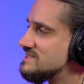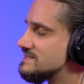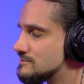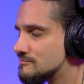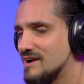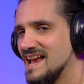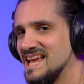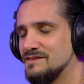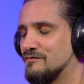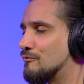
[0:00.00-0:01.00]
is
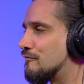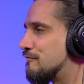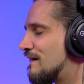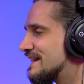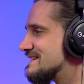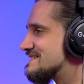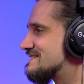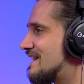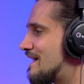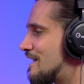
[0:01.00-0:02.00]
great for funky
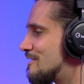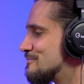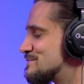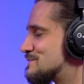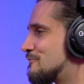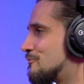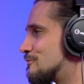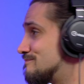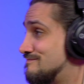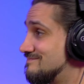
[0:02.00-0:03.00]
sounds,
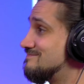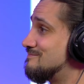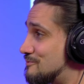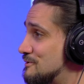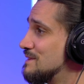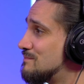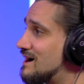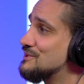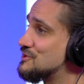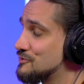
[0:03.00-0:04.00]
for pretty
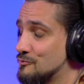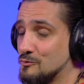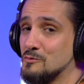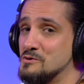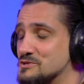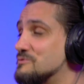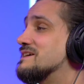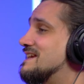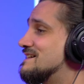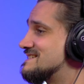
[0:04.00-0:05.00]
much what we're
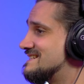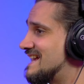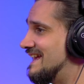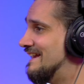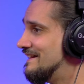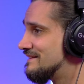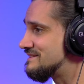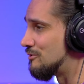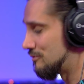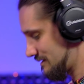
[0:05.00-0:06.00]
doing here today.
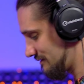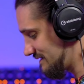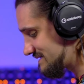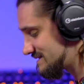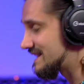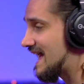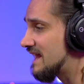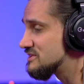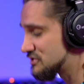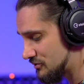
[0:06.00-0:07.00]
So, this is the
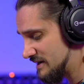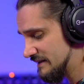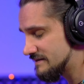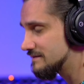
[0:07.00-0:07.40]
candy strings.